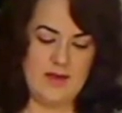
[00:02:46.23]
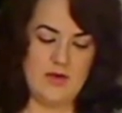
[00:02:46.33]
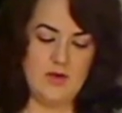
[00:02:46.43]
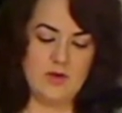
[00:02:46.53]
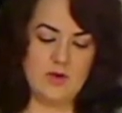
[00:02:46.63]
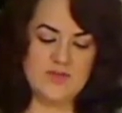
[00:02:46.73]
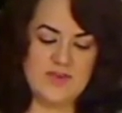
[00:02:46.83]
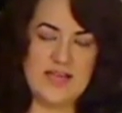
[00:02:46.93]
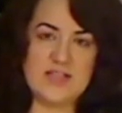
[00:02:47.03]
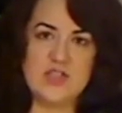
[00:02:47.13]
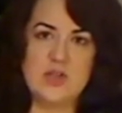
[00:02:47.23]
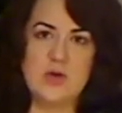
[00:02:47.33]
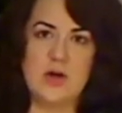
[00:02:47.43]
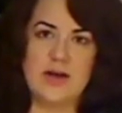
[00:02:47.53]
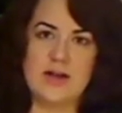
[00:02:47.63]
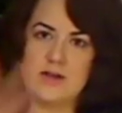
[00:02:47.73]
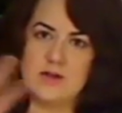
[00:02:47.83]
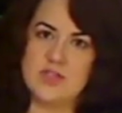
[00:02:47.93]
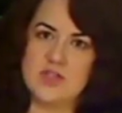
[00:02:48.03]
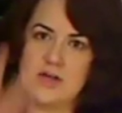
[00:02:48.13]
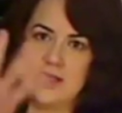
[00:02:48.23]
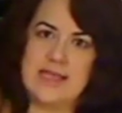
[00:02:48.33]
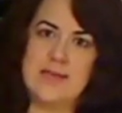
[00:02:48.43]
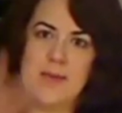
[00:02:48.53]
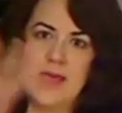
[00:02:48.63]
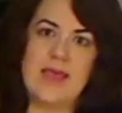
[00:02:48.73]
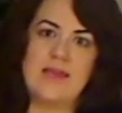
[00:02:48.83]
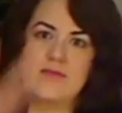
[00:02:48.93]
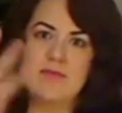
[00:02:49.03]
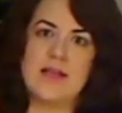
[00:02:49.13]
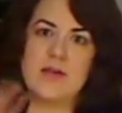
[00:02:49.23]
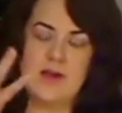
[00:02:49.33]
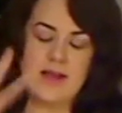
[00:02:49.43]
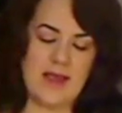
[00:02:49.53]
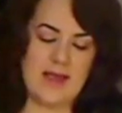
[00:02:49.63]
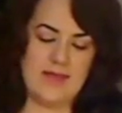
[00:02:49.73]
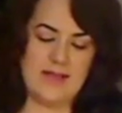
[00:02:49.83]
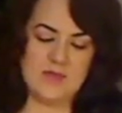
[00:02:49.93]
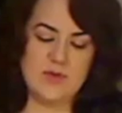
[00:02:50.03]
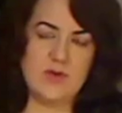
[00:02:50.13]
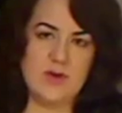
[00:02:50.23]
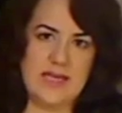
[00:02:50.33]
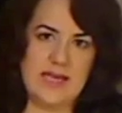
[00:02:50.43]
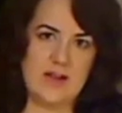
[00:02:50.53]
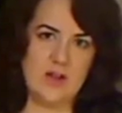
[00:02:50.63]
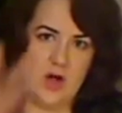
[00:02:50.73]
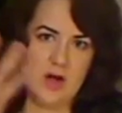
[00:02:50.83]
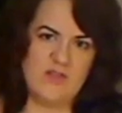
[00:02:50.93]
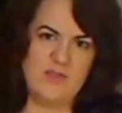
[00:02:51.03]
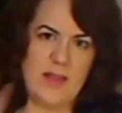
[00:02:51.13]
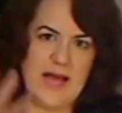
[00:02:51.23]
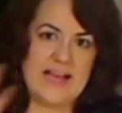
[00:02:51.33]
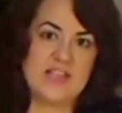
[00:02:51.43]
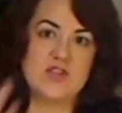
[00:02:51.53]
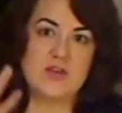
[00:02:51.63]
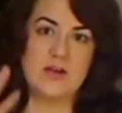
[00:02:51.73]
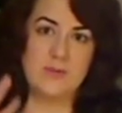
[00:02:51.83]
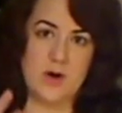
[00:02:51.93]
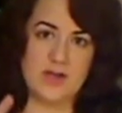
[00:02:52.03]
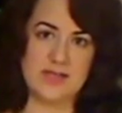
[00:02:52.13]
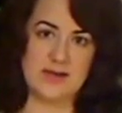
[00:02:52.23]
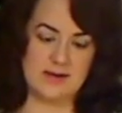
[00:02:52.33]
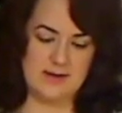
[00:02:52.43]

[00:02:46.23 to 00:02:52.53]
You'll notice if it gets too long, it'll start leaping and flickering, and that's when you're going to get a lot of black sooty deposit.